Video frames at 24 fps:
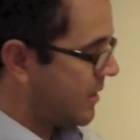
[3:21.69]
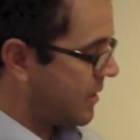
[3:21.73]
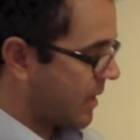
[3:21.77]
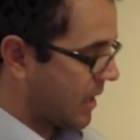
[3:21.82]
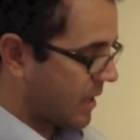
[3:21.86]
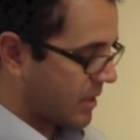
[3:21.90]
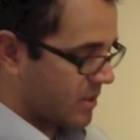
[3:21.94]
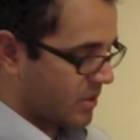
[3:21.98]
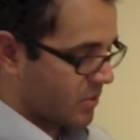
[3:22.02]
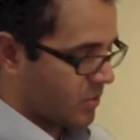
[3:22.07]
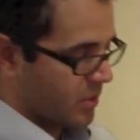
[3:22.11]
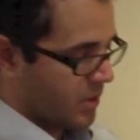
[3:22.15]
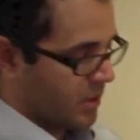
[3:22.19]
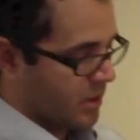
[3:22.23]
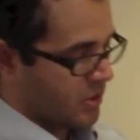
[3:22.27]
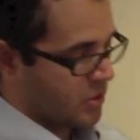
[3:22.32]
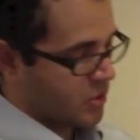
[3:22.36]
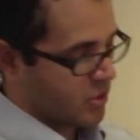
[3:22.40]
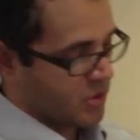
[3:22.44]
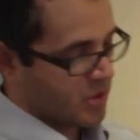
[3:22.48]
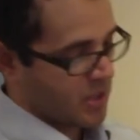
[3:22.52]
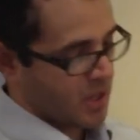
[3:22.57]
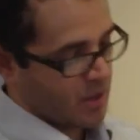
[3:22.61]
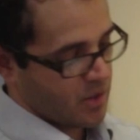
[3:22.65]
That's really
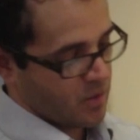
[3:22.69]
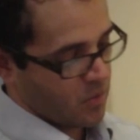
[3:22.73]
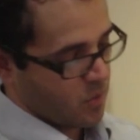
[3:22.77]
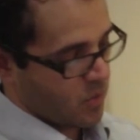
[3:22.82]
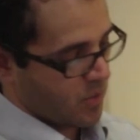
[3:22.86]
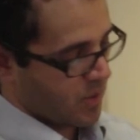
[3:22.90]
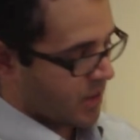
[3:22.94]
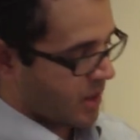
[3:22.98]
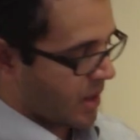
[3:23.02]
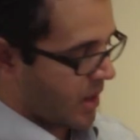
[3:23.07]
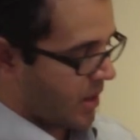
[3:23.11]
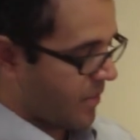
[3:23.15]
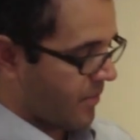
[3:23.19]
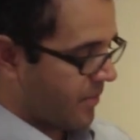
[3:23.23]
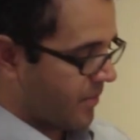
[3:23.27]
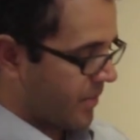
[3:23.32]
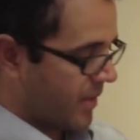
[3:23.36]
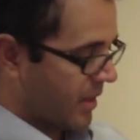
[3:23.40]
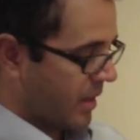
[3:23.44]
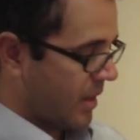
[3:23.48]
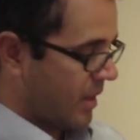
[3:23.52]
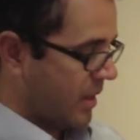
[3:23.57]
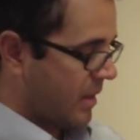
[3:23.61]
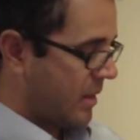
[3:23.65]
just how to work out
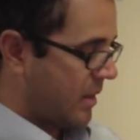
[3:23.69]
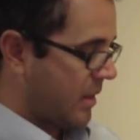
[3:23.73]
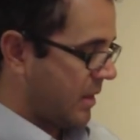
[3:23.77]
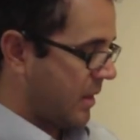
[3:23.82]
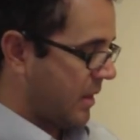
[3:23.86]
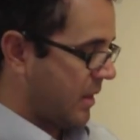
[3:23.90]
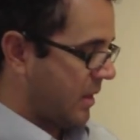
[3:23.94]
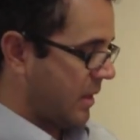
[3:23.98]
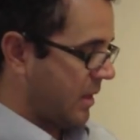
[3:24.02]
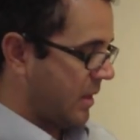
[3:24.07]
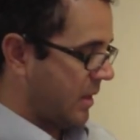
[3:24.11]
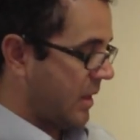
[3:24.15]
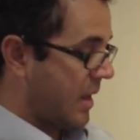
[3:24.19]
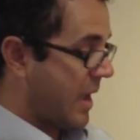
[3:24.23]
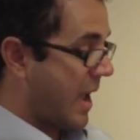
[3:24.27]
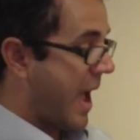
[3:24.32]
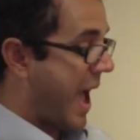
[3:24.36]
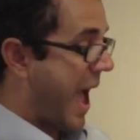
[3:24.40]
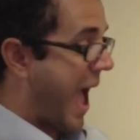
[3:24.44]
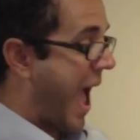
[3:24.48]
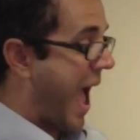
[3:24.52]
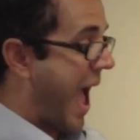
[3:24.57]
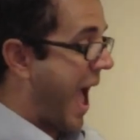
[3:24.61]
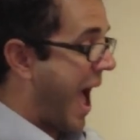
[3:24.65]
the
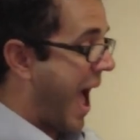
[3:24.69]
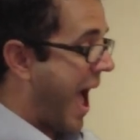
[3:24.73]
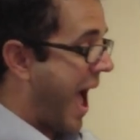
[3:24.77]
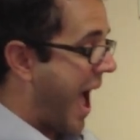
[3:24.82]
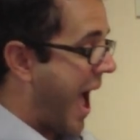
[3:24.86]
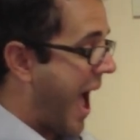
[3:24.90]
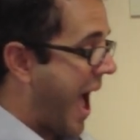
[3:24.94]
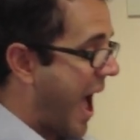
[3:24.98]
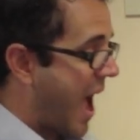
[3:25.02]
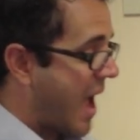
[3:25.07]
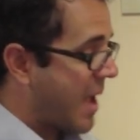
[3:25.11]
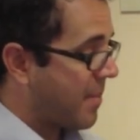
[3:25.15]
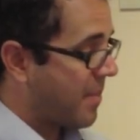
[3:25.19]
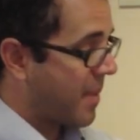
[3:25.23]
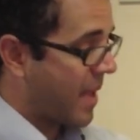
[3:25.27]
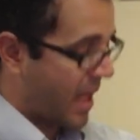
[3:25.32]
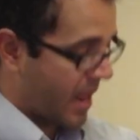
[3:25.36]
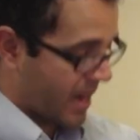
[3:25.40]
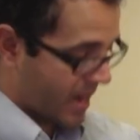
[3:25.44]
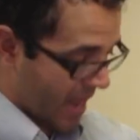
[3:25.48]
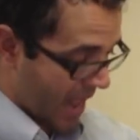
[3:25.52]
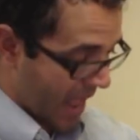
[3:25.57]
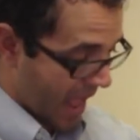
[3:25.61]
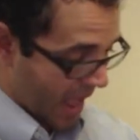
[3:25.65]
iPad
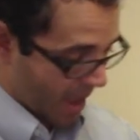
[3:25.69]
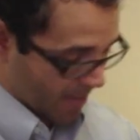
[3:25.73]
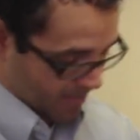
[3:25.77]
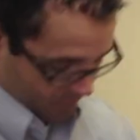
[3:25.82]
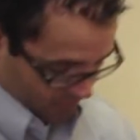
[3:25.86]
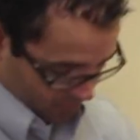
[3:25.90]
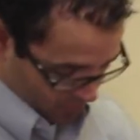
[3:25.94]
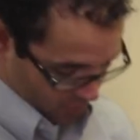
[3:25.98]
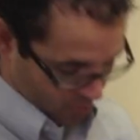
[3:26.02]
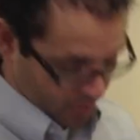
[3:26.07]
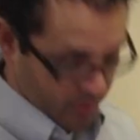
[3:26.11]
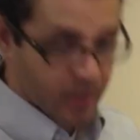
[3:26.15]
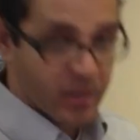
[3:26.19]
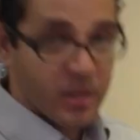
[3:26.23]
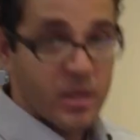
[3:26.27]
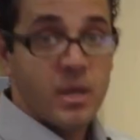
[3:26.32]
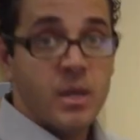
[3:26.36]
app for it.